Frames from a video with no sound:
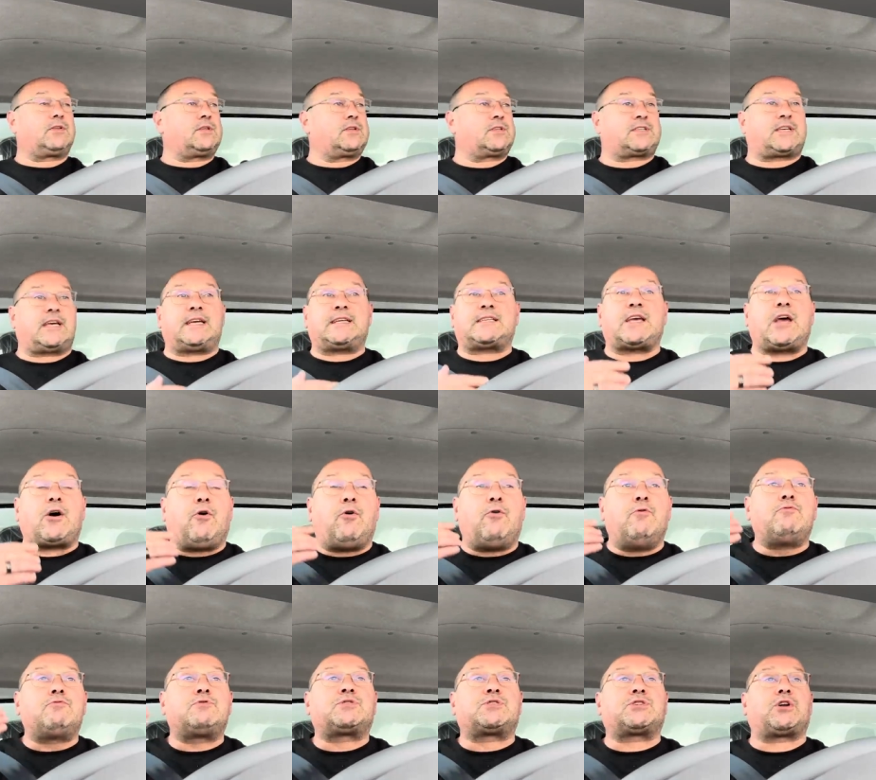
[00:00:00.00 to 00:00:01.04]
See, is it
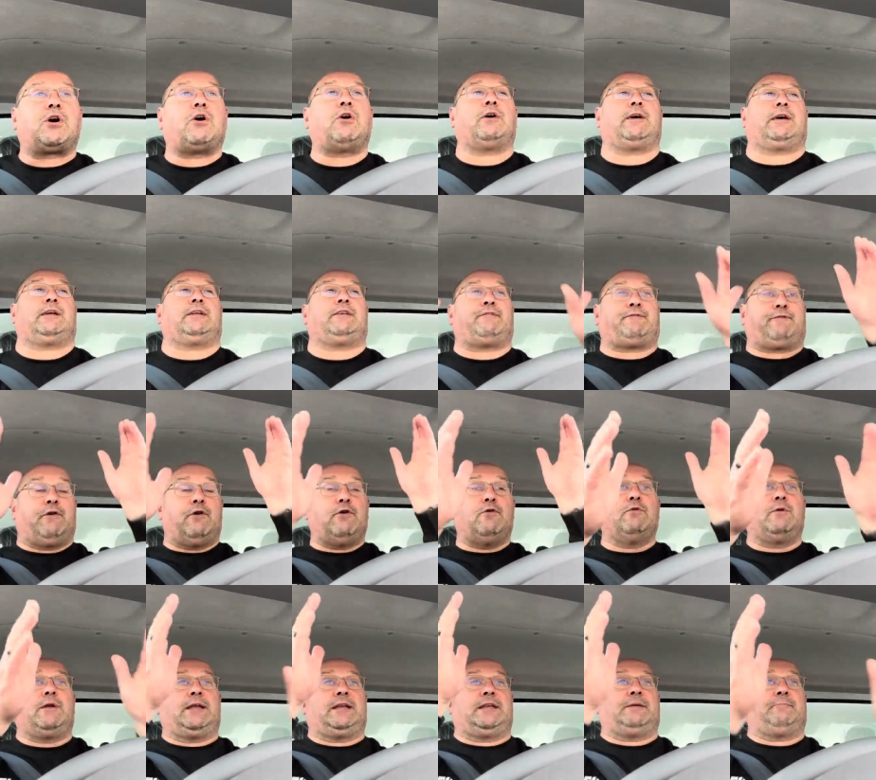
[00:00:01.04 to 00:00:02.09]
all starting to
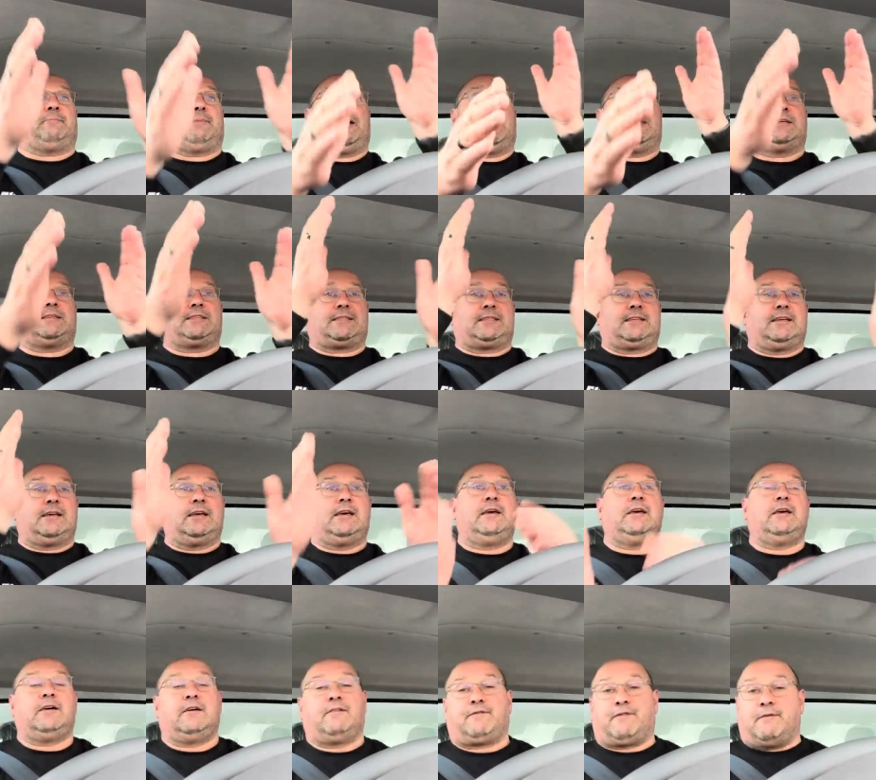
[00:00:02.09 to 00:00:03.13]
fall into place?
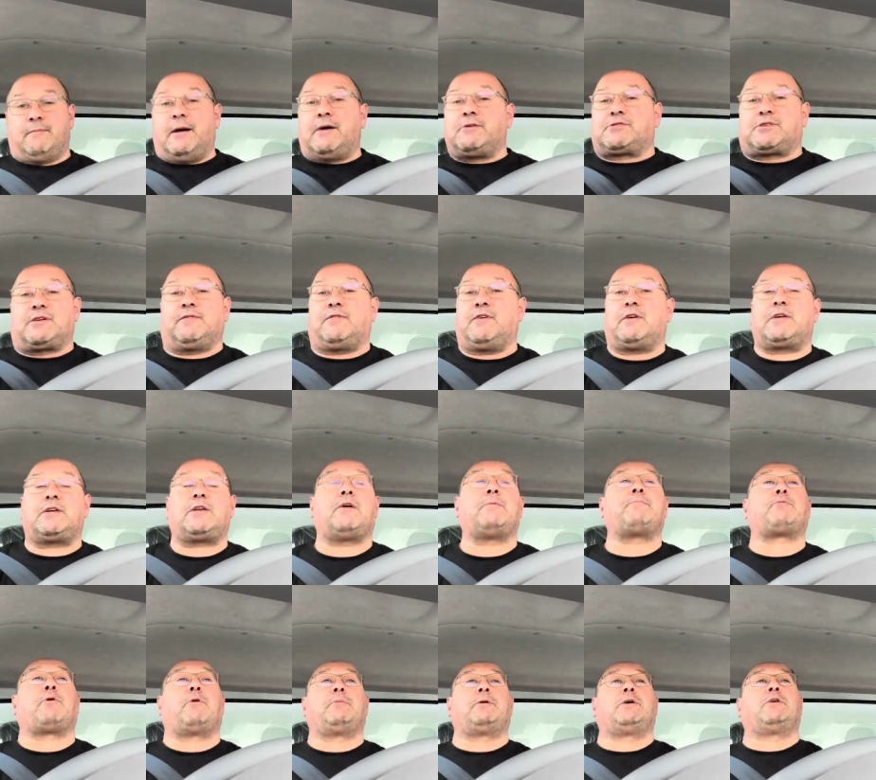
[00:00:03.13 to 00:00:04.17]
For most of you, it
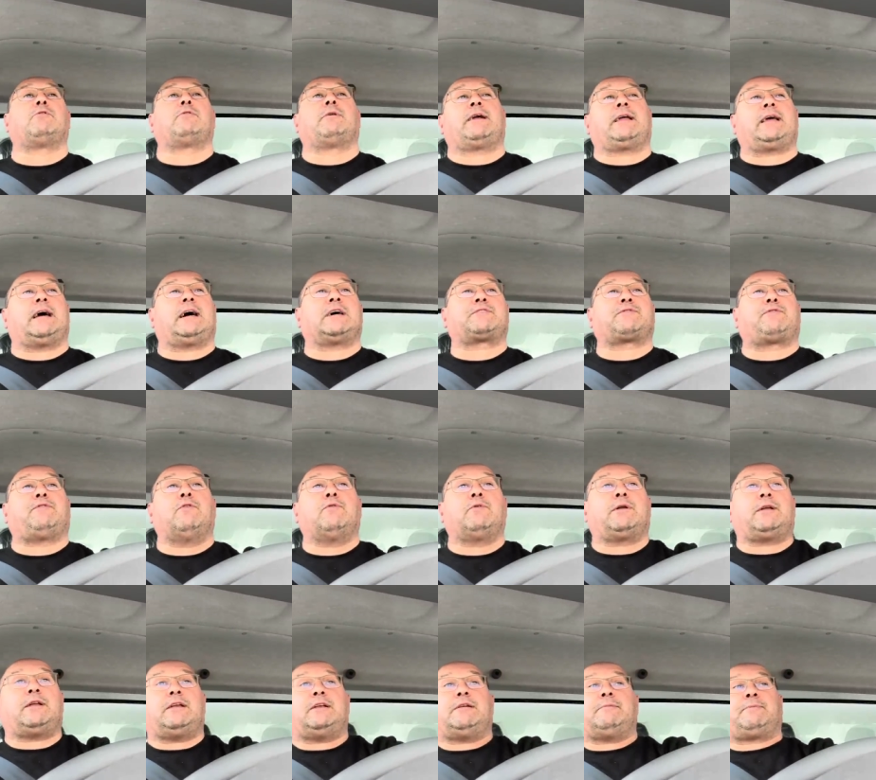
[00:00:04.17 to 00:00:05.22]
probably already has
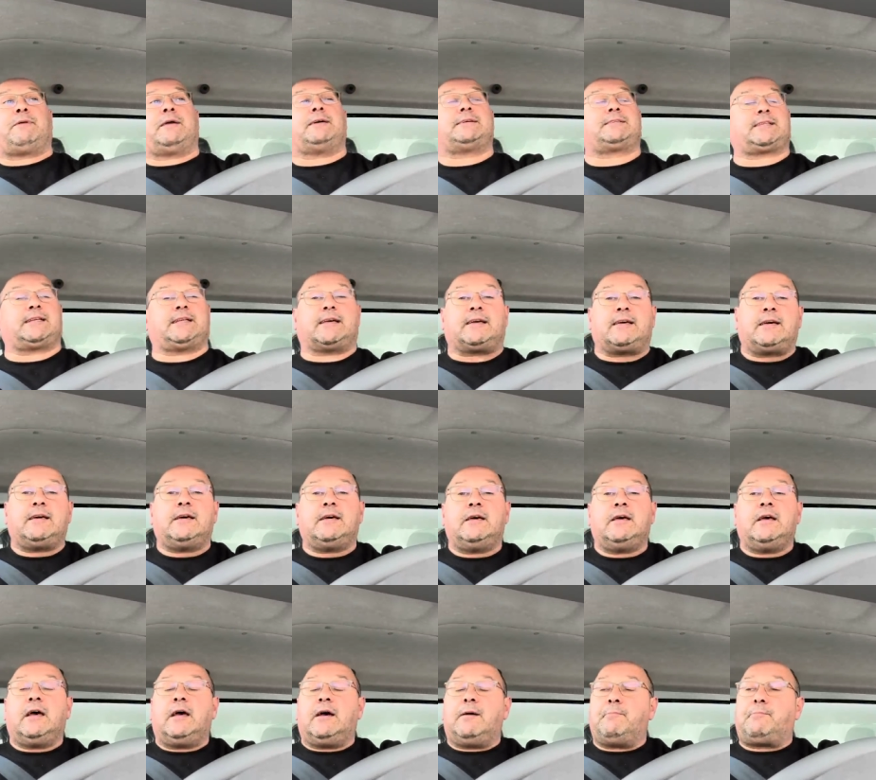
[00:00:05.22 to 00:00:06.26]
fallen into place, isn't it?
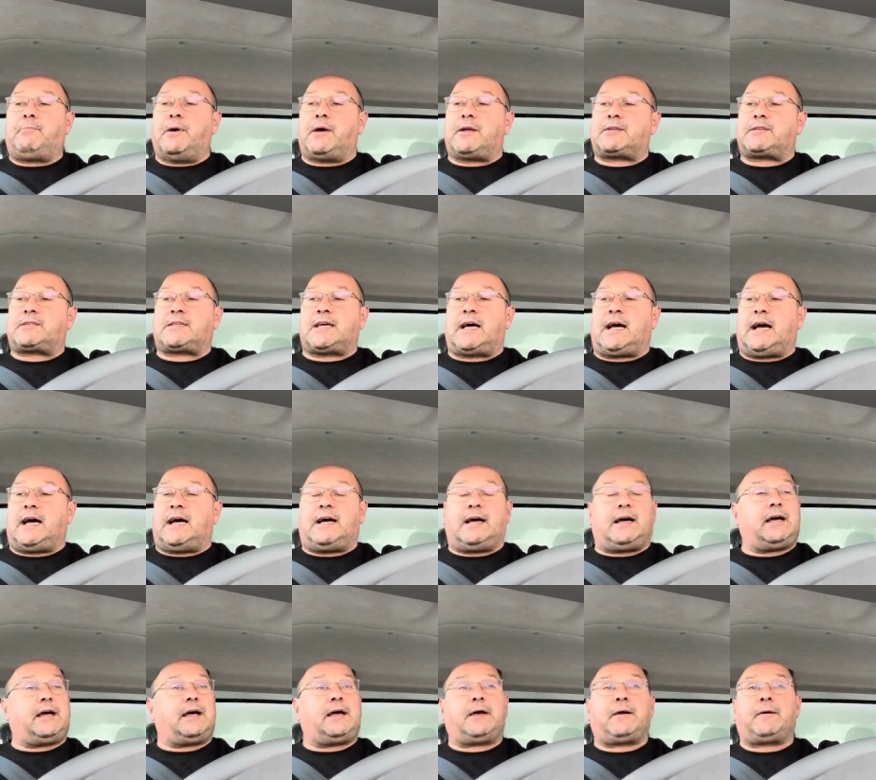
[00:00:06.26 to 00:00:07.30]
But uh,
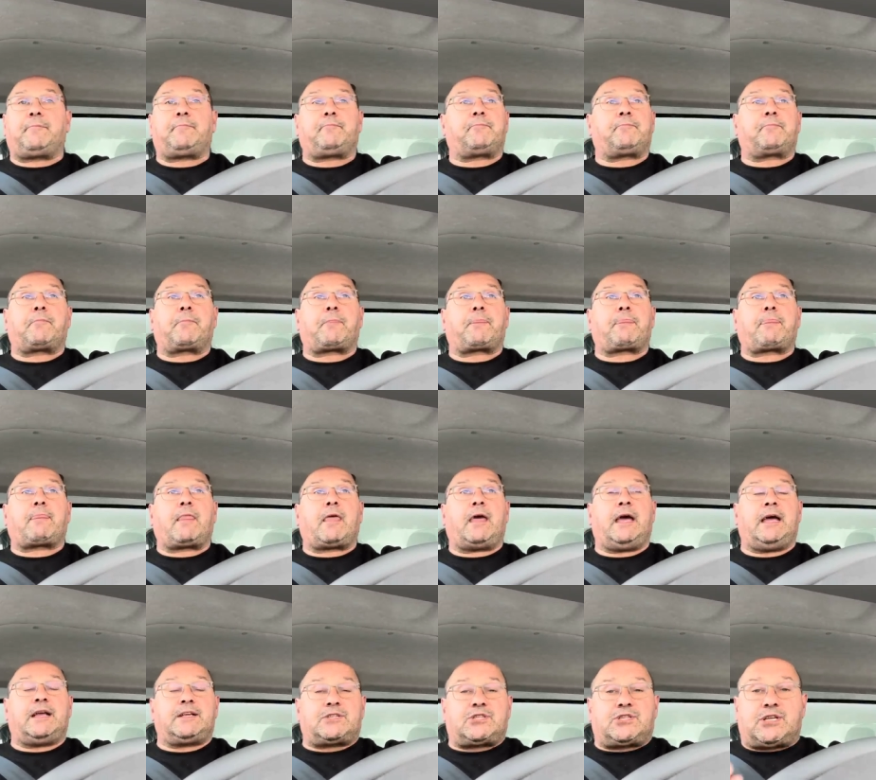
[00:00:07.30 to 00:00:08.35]

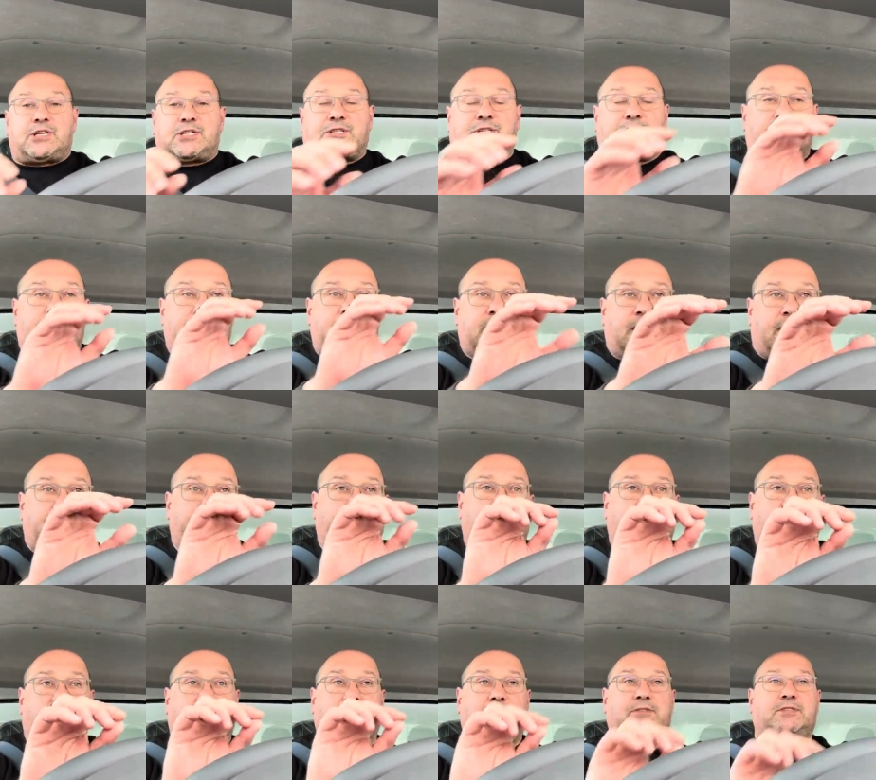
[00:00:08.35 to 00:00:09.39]
it's just another
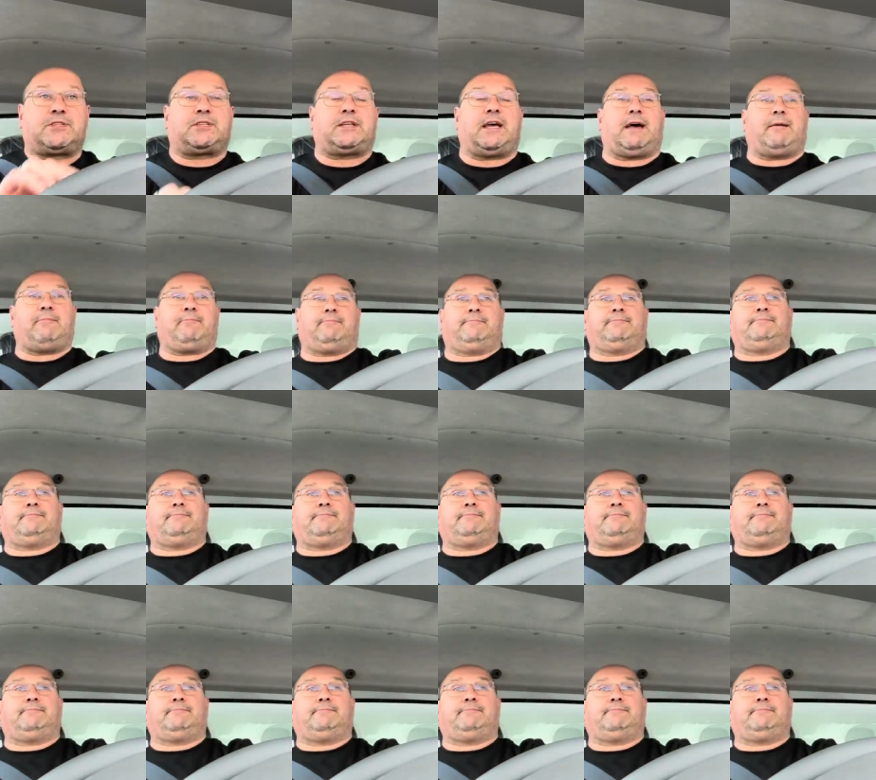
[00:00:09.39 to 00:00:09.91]
little step.